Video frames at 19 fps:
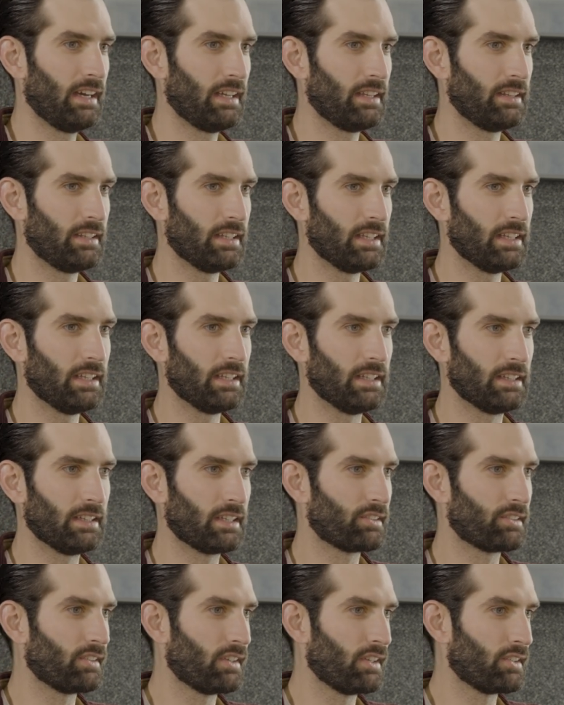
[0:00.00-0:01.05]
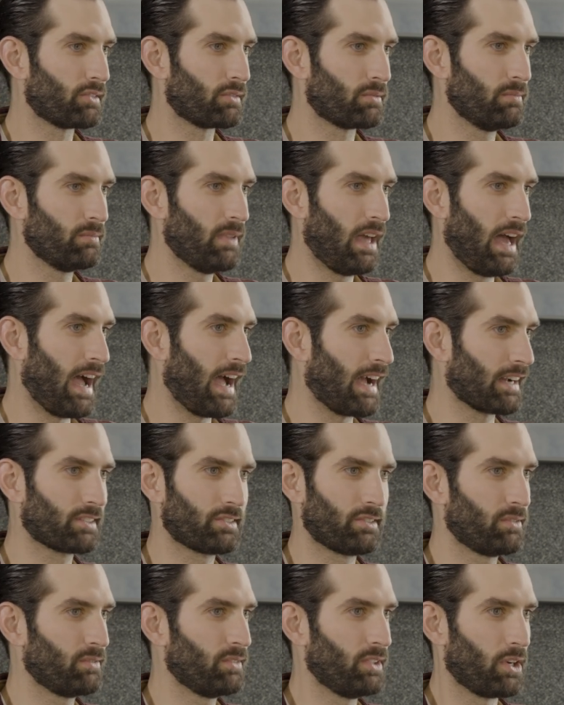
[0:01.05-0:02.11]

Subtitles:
this act,